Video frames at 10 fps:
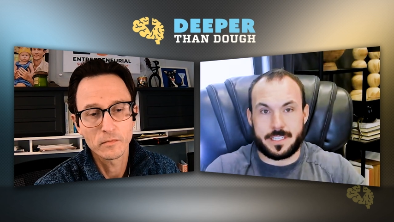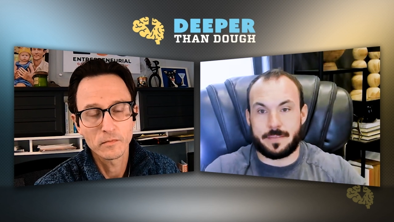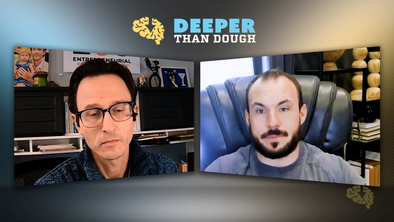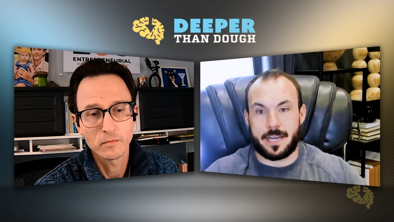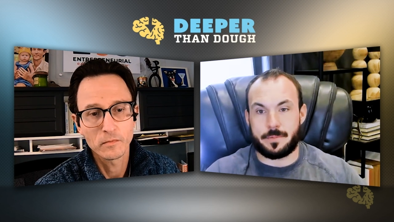Speaker 1: the
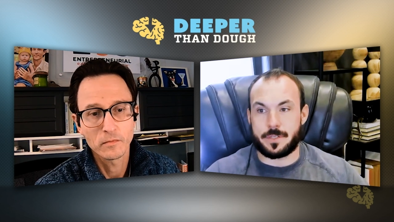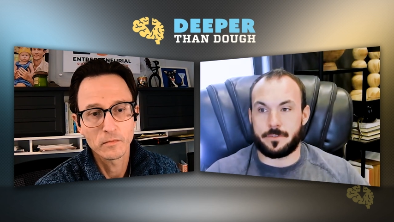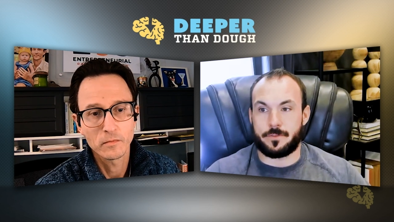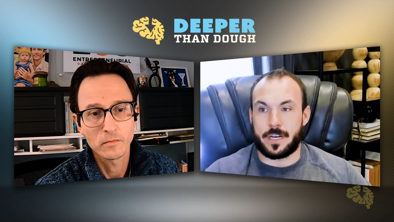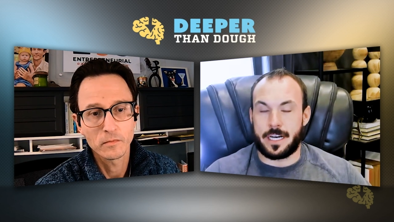same
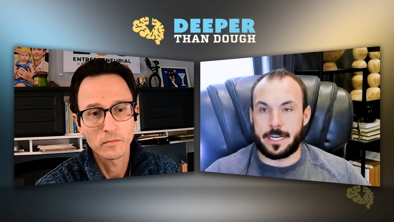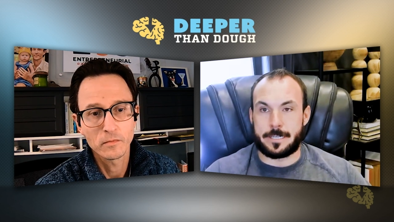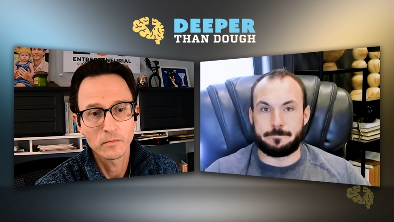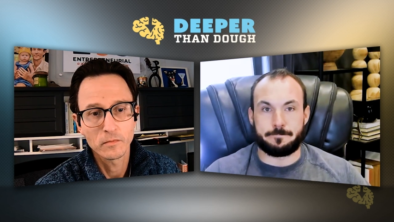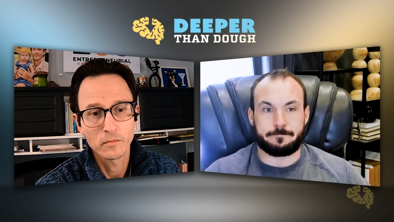types of
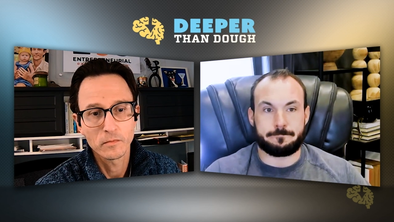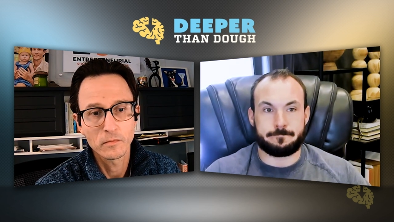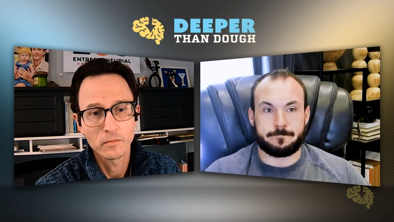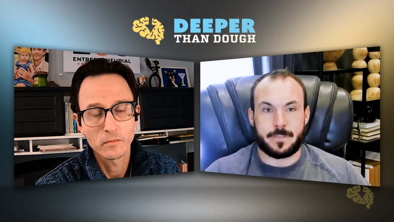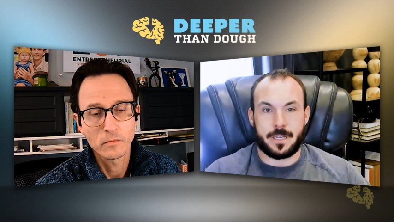um,
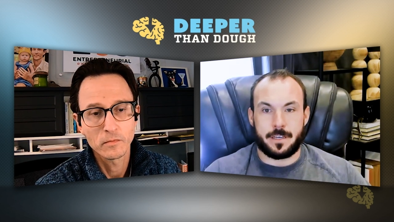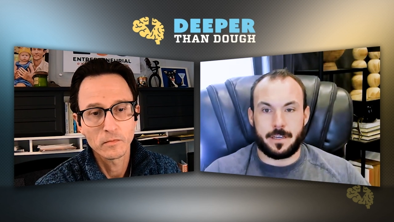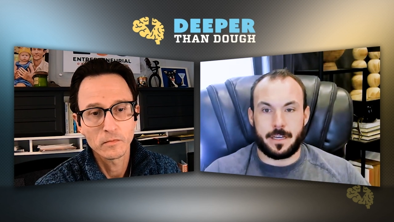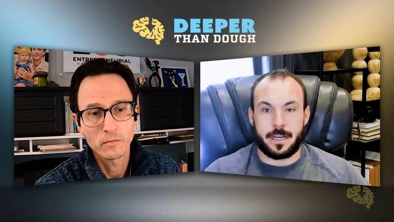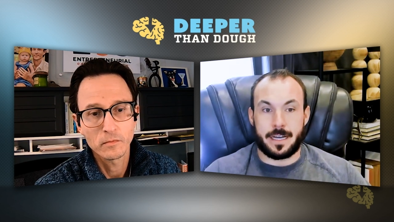
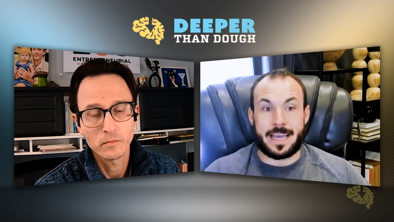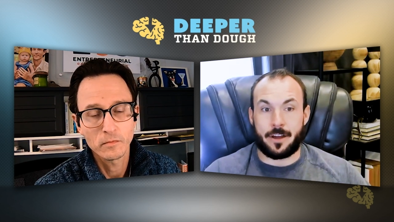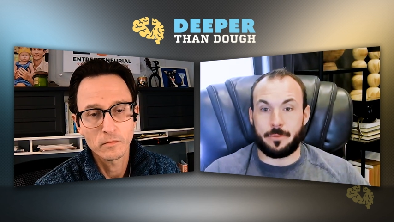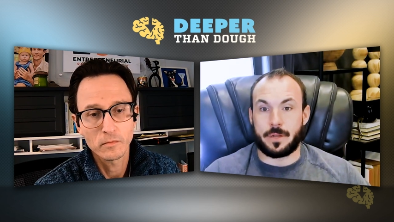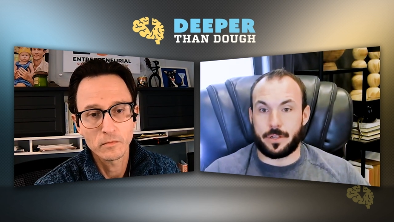
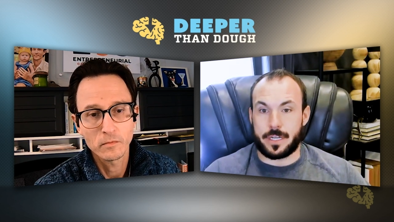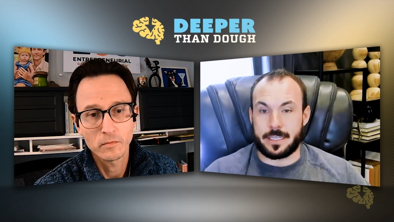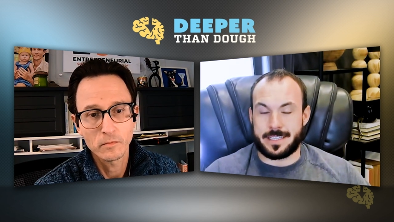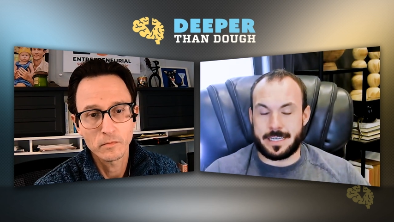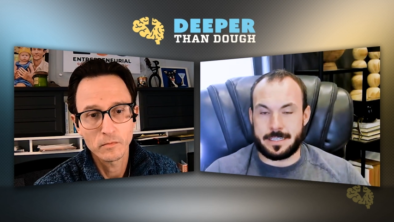
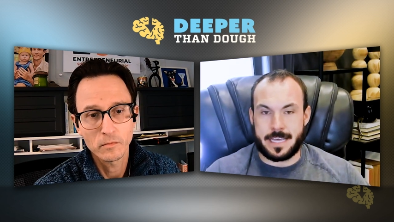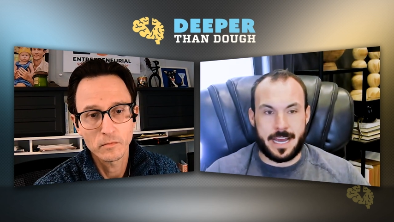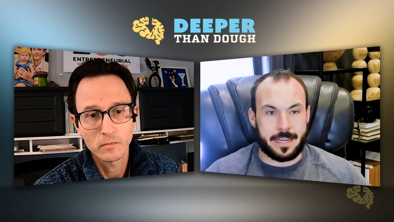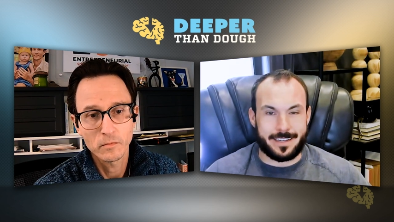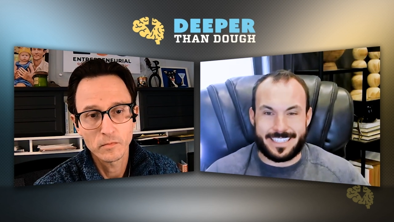accountability. Is is
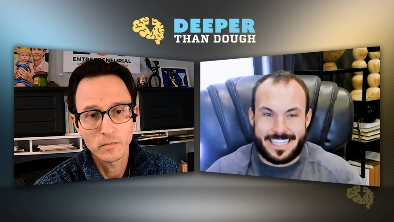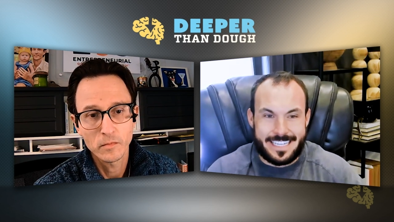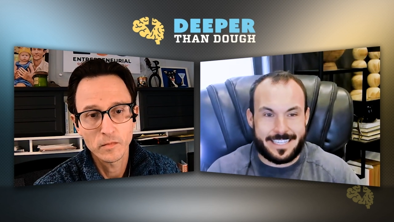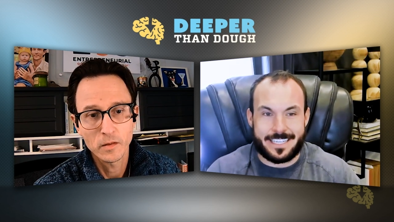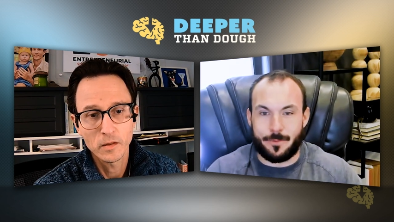that a
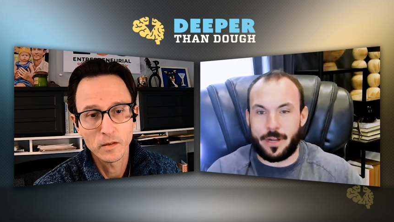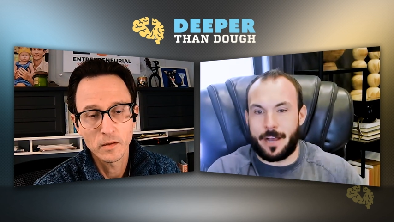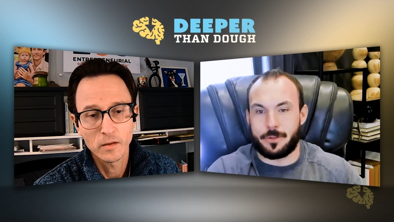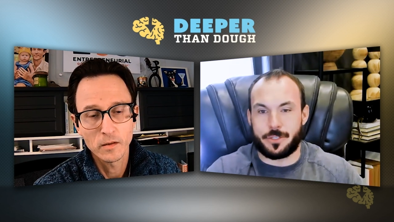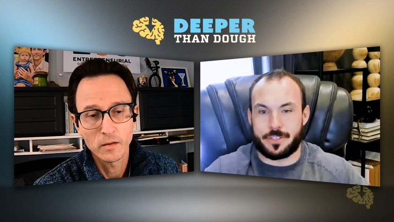decent
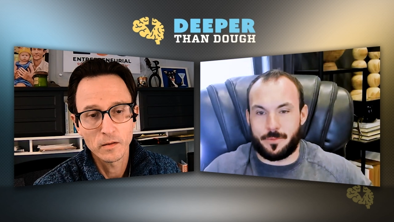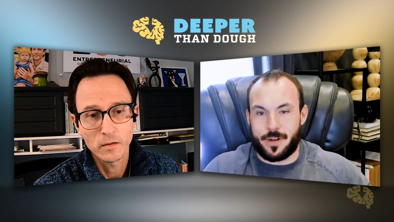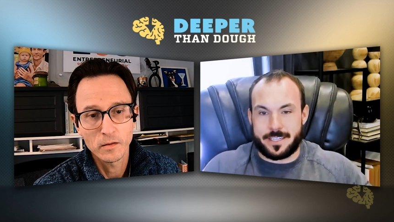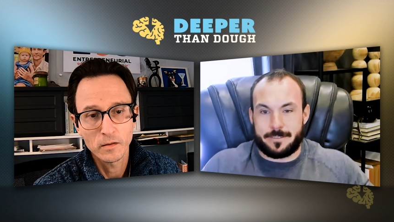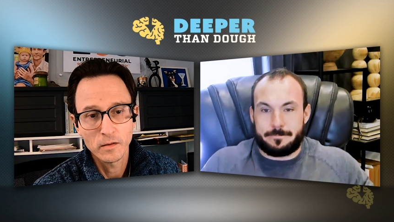summary? How would you
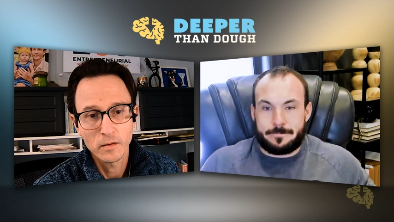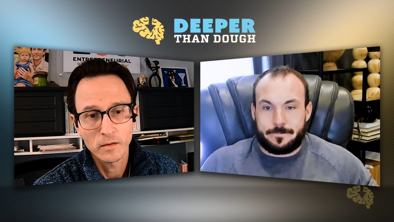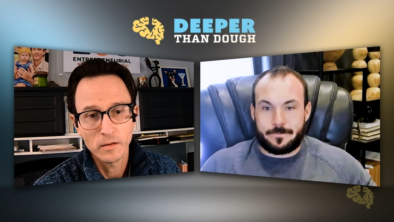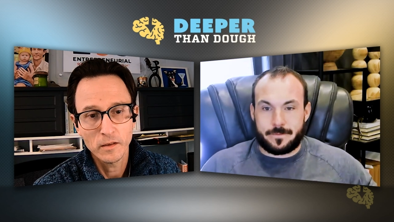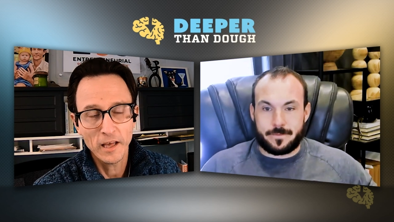summarize it?
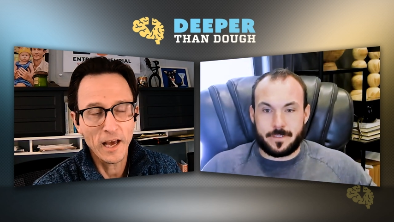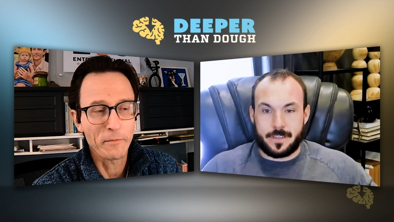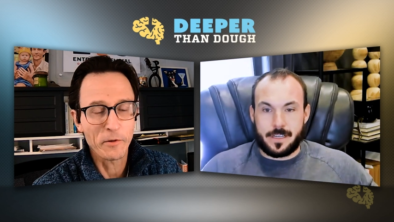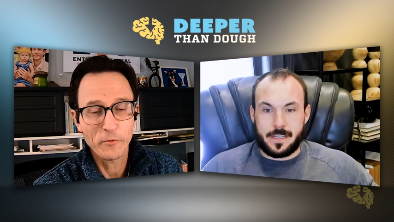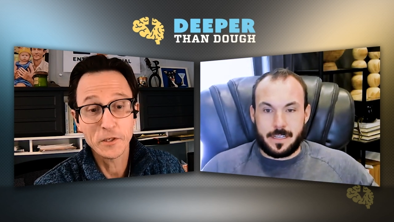
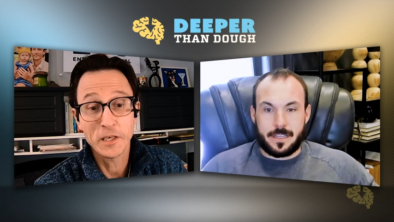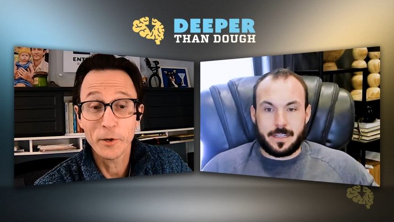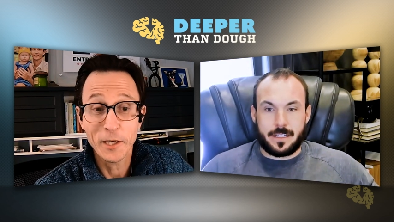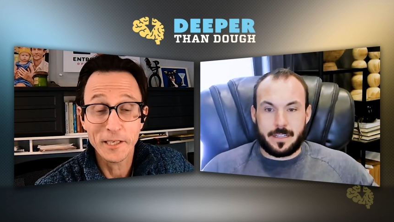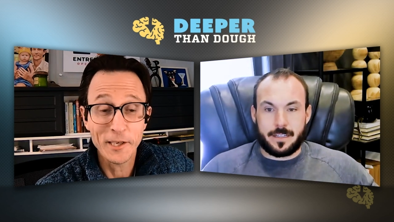
Speaker 2: Yeah, I mean, for
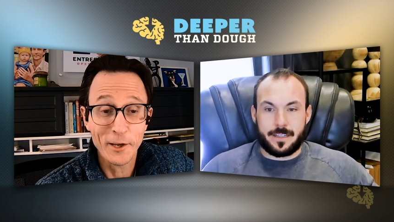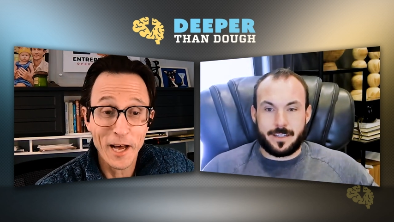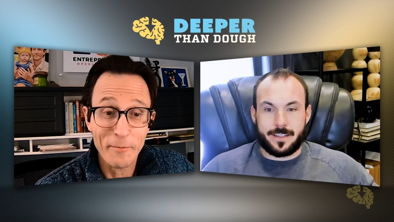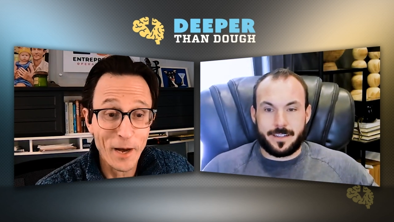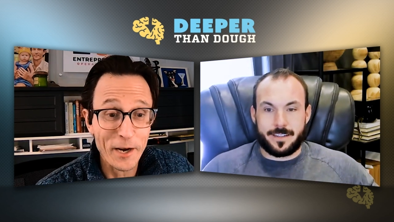someone who doesn't know a
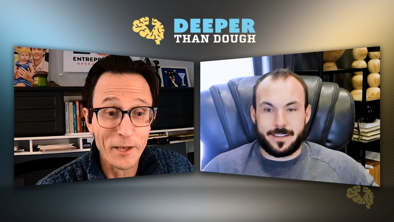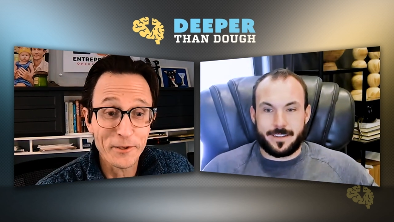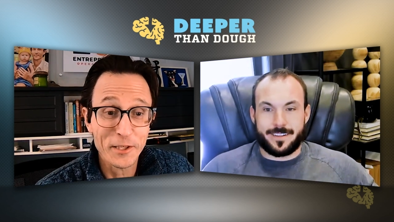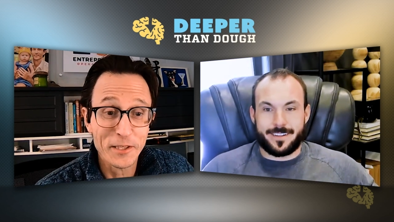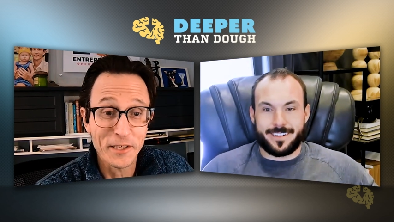lot about it,
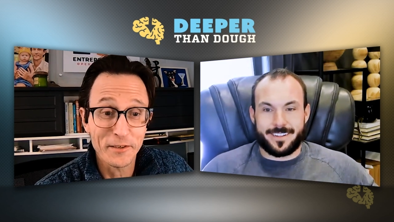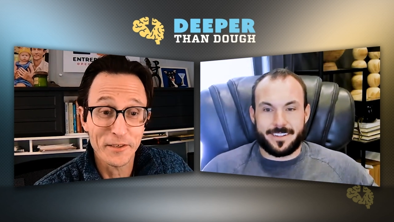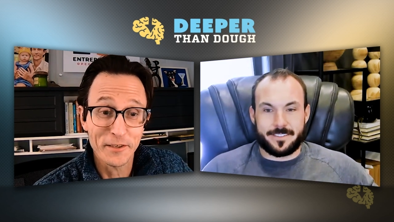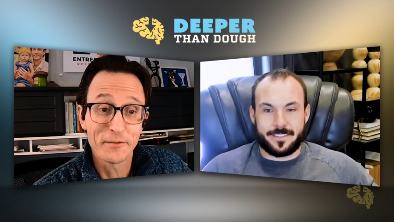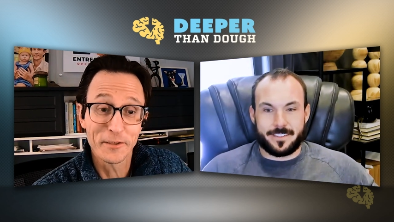you just
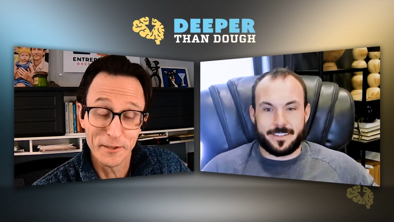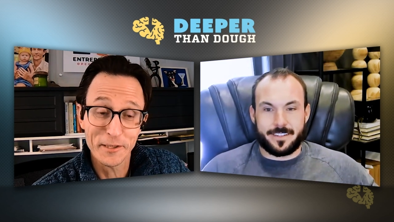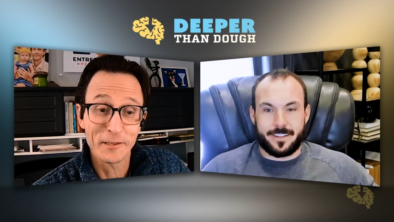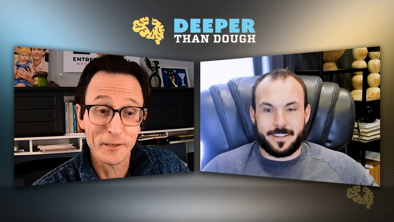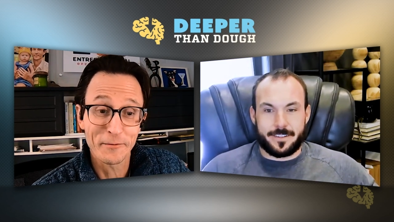you you you
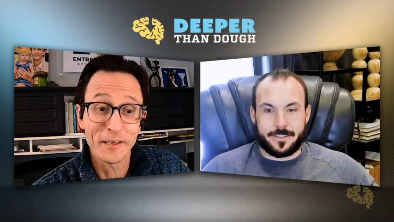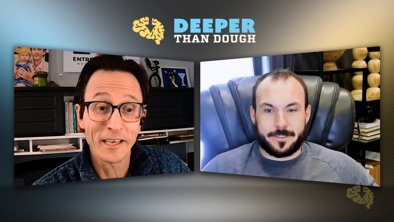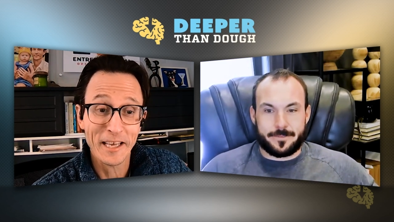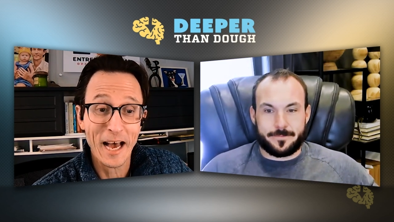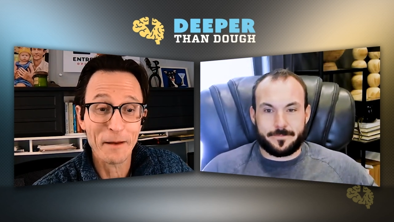you
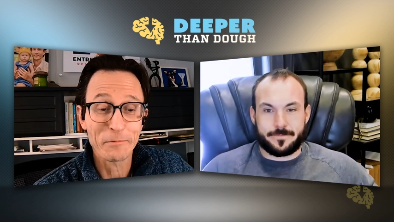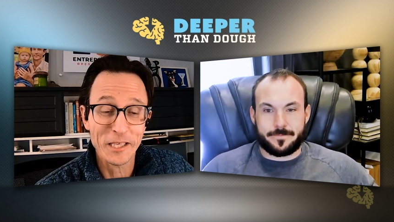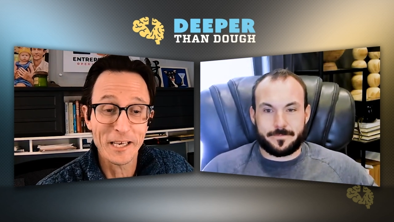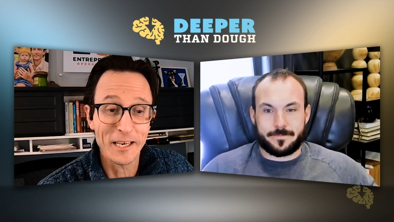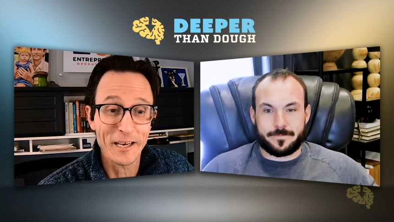
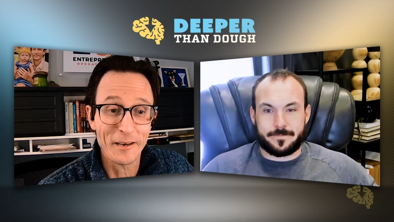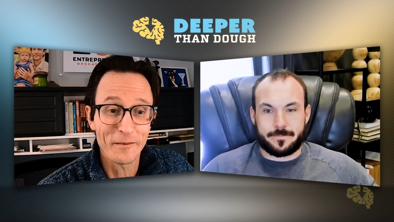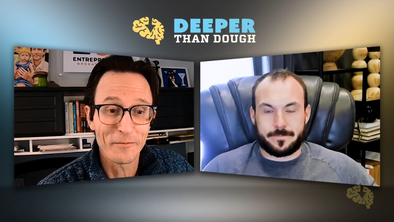encapsulated it